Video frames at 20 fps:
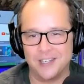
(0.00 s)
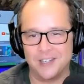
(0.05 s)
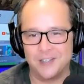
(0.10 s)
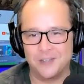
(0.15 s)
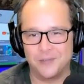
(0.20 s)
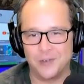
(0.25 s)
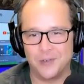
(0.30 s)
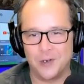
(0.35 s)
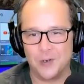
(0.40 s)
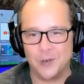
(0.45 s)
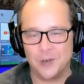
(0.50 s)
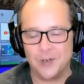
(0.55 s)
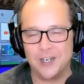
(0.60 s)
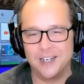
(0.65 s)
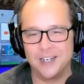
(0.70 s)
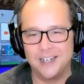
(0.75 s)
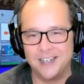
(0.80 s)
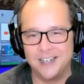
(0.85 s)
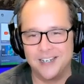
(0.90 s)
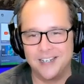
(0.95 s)
this phone.
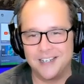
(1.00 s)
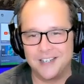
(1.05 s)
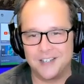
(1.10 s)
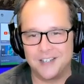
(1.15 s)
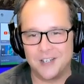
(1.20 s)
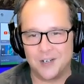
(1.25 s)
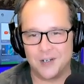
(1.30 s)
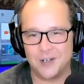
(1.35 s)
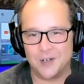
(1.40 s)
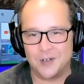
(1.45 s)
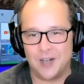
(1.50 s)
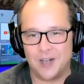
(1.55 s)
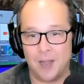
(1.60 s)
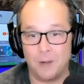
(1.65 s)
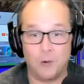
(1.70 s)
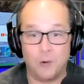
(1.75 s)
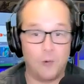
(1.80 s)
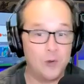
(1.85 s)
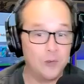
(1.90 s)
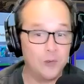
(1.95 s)
So hey,
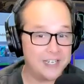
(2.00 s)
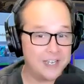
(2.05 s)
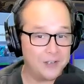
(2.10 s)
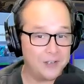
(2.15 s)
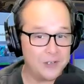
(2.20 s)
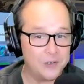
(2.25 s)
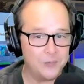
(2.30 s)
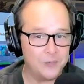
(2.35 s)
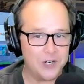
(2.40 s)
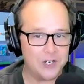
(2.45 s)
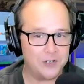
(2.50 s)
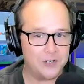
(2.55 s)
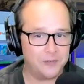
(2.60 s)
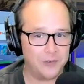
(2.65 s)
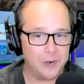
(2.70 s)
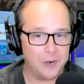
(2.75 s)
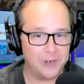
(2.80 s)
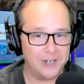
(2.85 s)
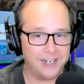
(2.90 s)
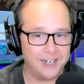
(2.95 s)
I won't tell you which
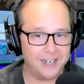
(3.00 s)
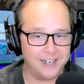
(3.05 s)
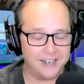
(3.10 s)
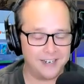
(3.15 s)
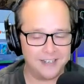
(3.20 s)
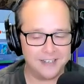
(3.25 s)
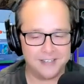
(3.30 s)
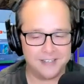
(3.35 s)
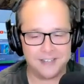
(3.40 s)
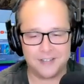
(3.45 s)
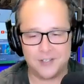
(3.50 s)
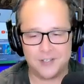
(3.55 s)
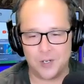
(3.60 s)
phone it is.